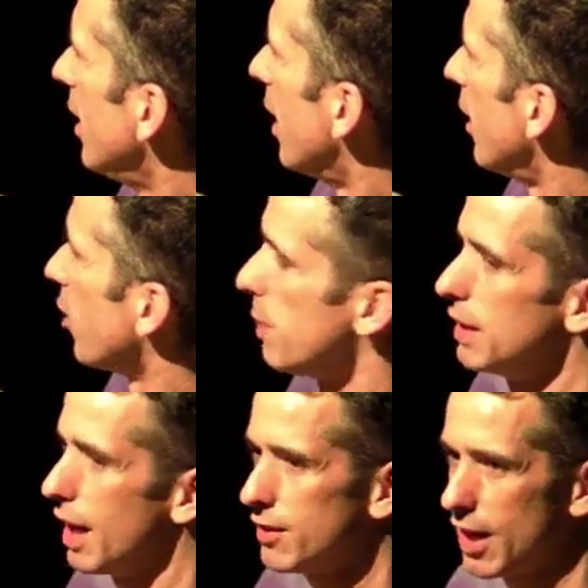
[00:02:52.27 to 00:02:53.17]
there'd be
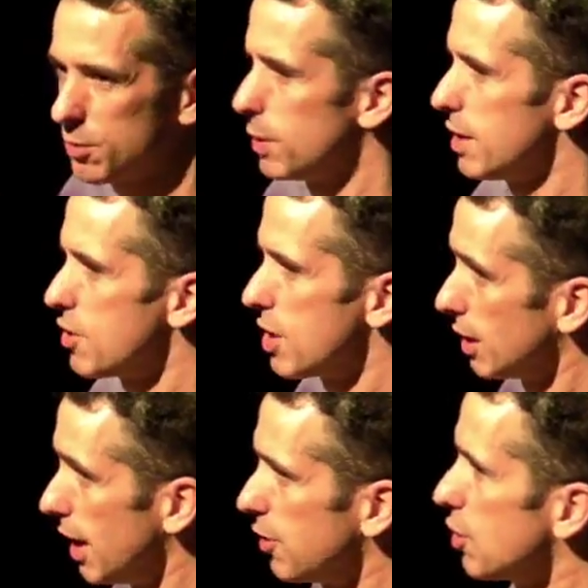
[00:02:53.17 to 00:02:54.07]
less exploitation
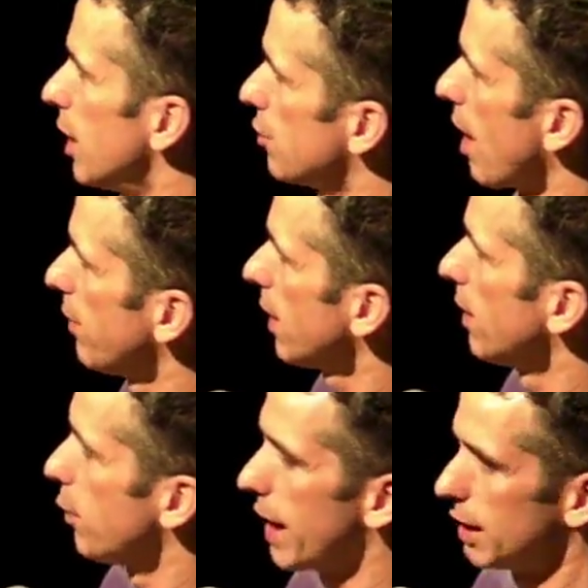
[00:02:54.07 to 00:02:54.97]
and less child trafficking
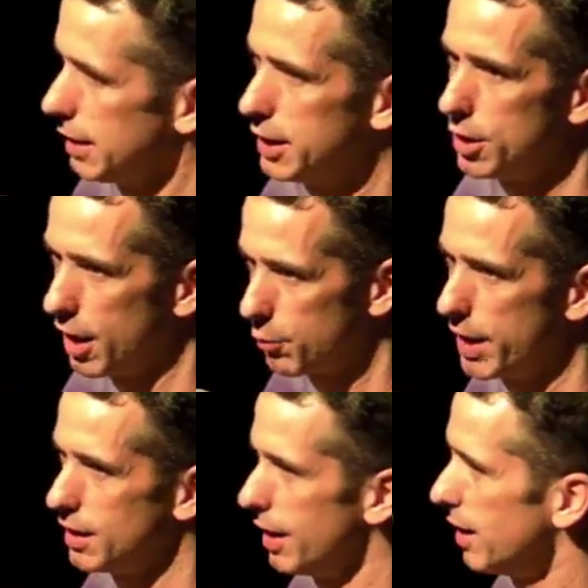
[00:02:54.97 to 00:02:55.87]
if we had a legal and
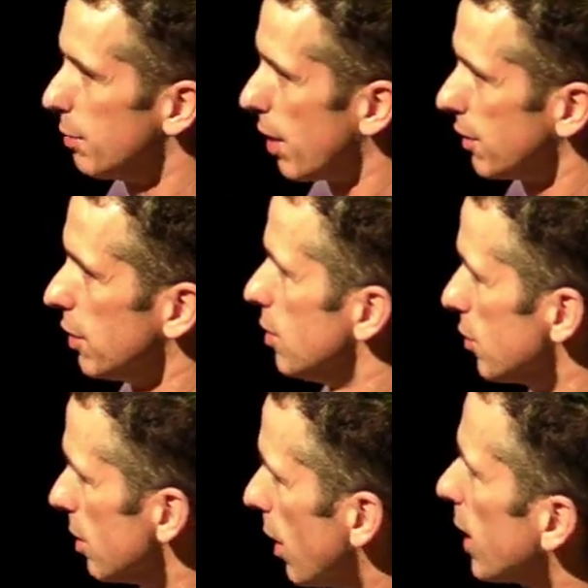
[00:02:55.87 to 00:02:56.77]
regulated
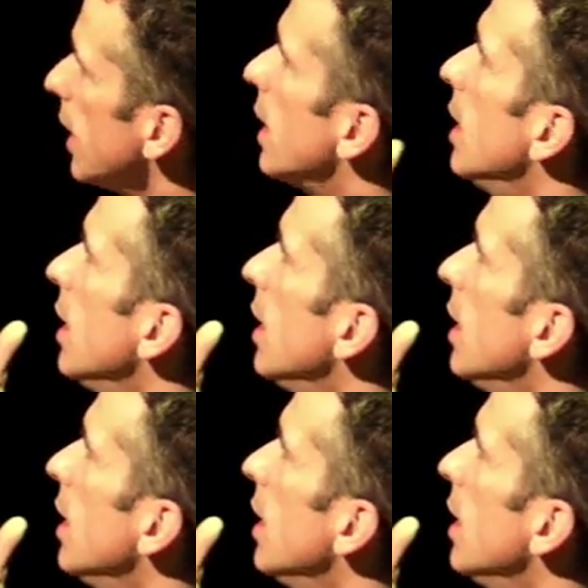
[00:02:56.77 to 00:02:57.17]
prostitution market.